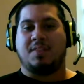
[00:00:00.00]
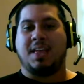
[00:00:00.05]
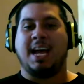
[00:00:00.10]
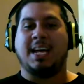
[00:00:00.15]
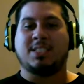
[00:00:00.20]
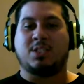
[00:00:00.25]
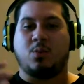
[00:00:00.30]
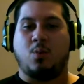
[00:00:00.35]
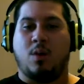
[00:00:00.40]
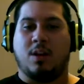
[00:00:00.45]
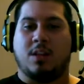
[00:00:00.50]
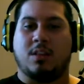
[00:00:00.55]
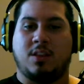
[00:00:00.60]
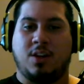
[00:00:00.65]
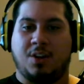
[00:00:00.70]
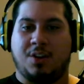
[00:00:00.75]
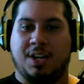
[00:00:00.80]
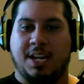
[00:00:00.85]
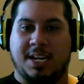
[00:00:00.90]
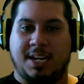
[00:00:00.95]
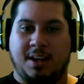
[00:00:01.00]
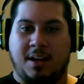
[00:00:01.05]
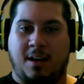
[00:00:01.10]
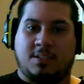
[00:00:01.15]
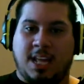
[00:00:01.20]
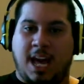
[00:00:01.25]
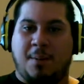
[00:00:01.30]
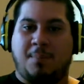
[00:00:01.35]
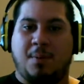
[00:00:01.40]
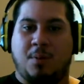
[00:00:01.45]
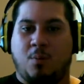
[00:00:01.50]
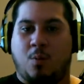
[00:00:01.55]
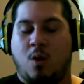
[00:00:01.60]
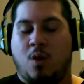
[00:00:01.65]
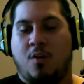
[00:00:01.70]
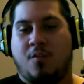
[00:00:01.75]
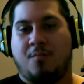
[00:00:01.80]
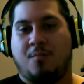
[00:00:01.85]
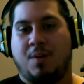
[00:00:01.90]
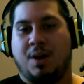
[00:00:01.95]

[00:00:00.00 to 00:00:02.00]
that's what alerted Steppenwolf,